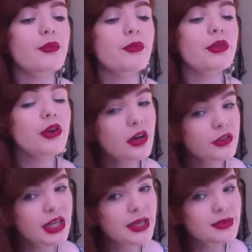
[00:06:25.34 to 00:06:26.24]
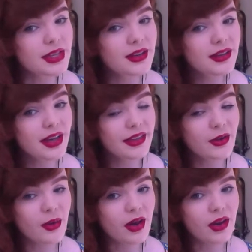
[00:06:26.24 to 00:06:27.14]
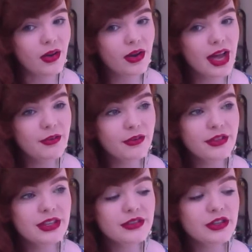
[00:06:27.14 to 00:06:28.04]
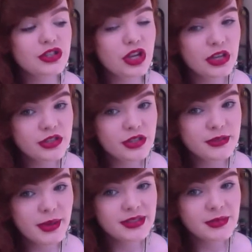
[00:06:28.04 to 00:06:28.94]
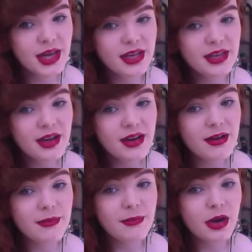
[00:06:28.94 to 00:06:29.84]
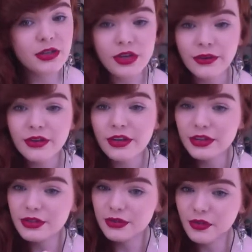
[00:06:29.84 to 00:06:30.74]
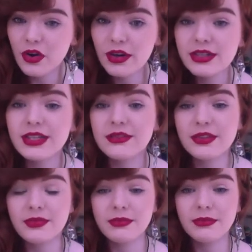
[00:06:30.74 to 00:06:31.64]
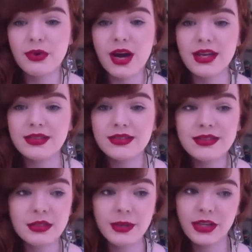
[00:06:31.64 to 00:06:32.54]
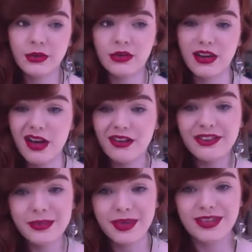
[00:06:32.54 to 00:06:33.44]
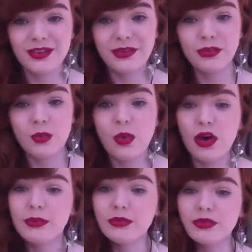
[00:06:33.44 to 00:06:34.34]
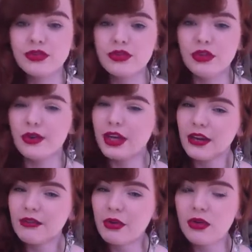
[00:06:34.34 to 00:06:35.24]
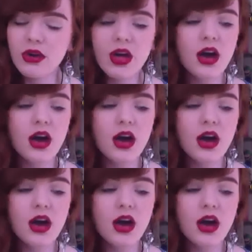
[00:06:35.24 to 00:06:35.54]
With regards to lipstick, I get that quite a lot. Everyone thinks that I just use Besame. I don't. I use a variety of different brands, depending on the colour and depending on what I'm looking for.